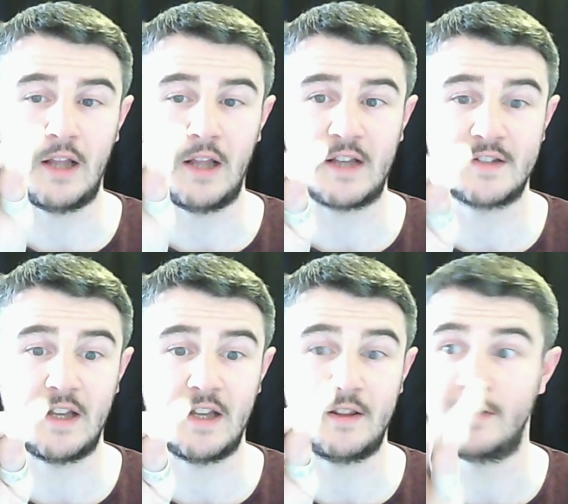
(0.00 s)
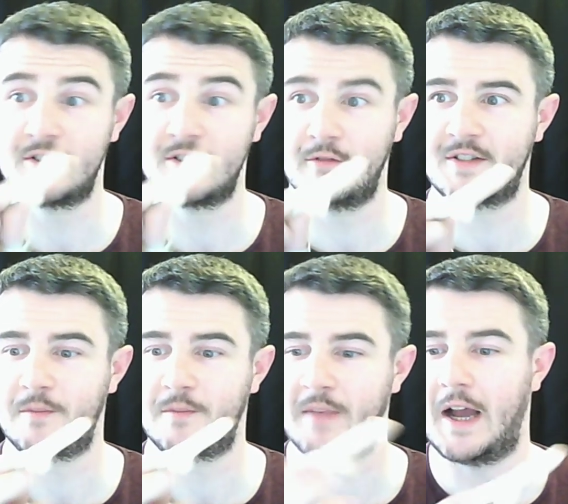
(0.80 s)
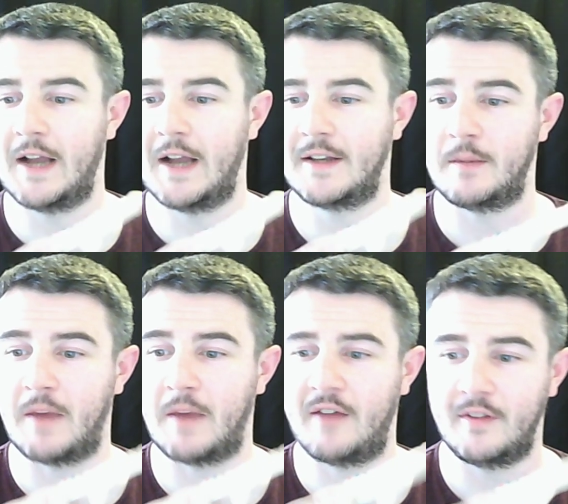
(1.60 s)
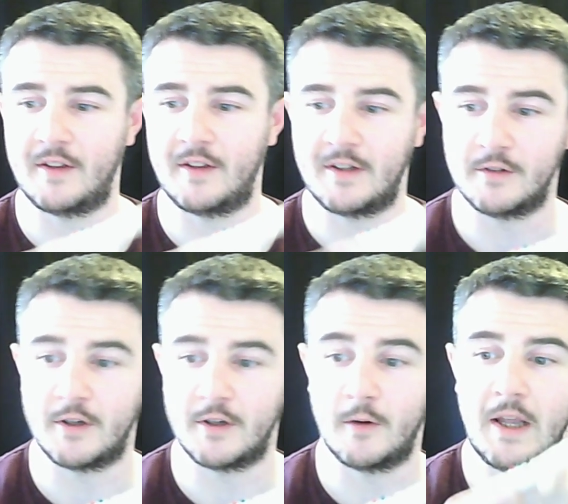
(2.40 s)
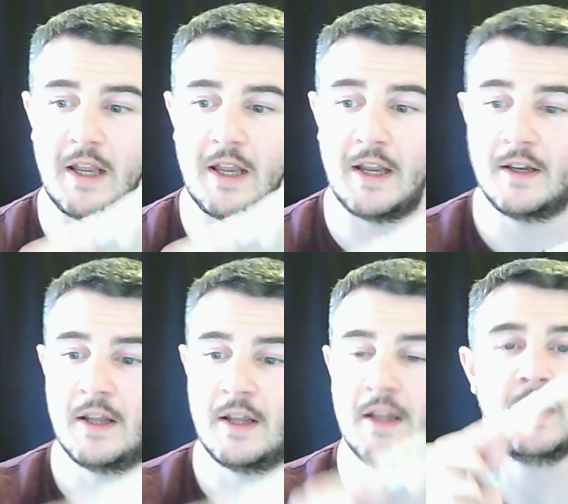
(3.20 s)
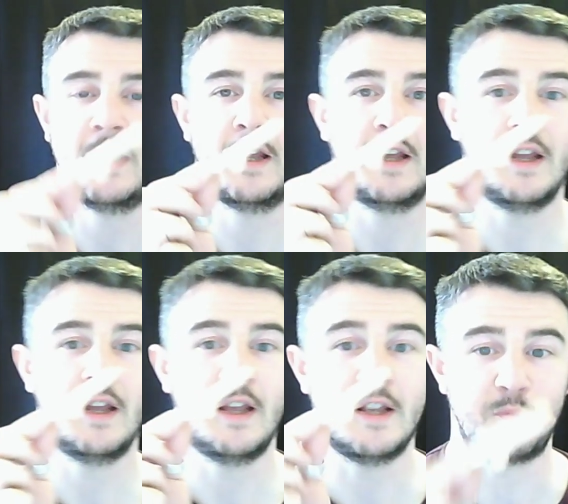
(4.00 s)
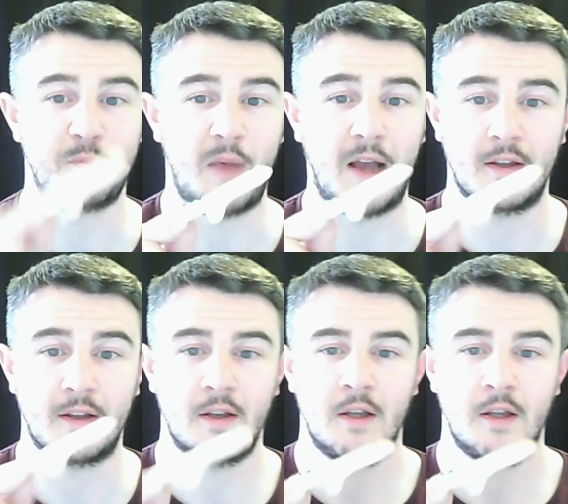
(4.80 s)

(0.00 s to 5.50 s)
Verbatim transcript: like I said, there is a reason behind him having the dildo in his bag.